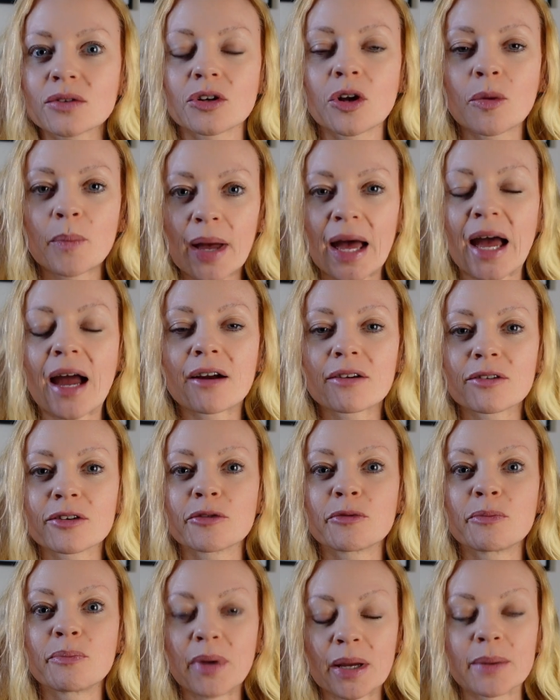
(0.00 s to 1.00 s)
on a pair
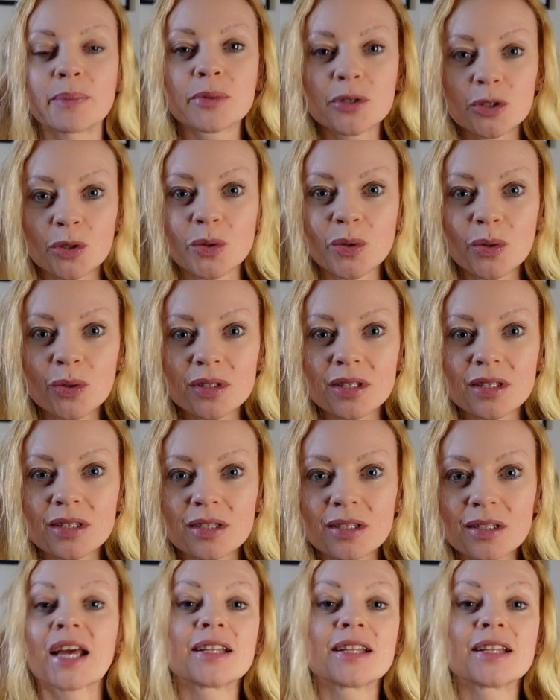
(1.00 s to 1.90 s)
of bib shorts?